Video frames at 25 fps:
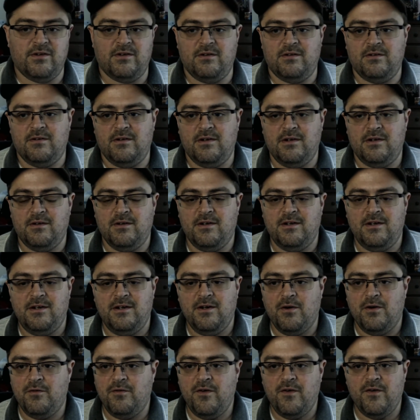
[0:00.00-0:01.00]
and you
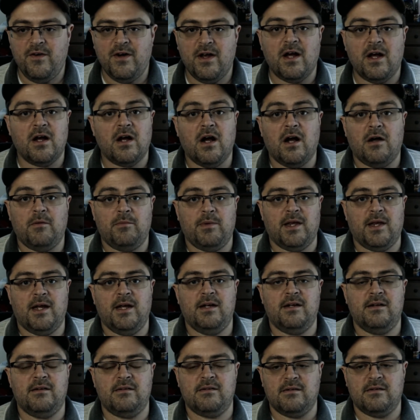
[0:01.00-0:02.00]
know, very
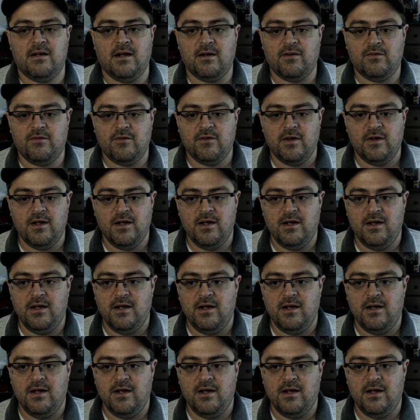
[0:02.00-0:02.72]
uncomplicated stuff.